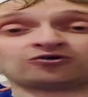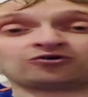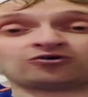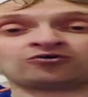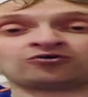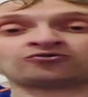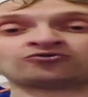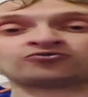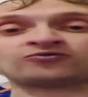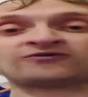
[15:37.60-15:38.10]

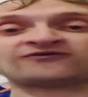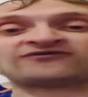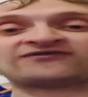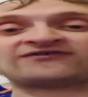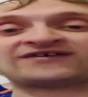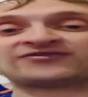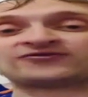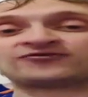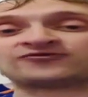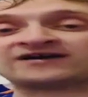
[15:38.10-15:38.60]
Unsworth, you
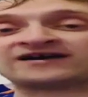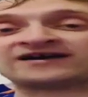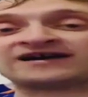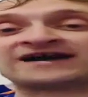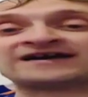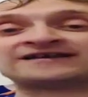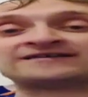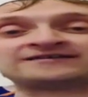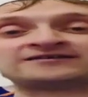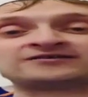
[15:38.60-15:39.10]
had the right
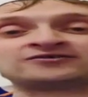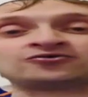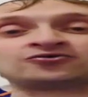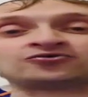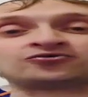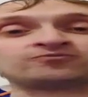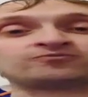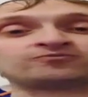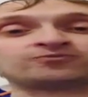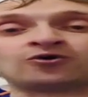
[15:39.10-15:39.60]

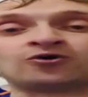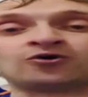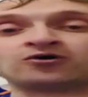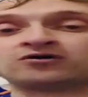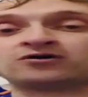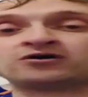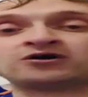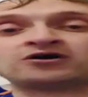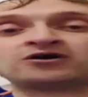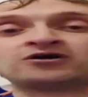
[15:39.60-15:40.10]
ideas, but
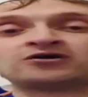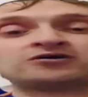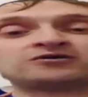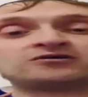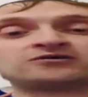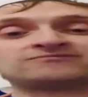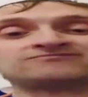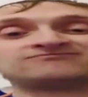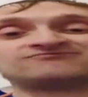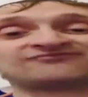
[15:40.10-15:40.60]

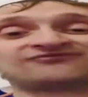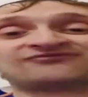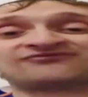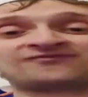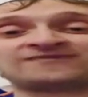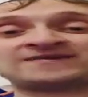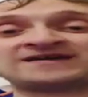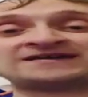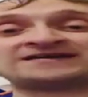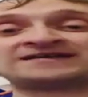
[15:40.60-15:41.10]
for
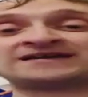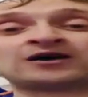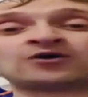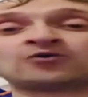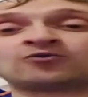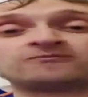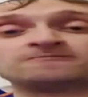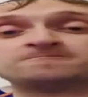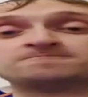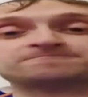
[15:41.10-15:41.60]
me
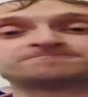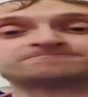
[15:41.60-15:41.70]
now,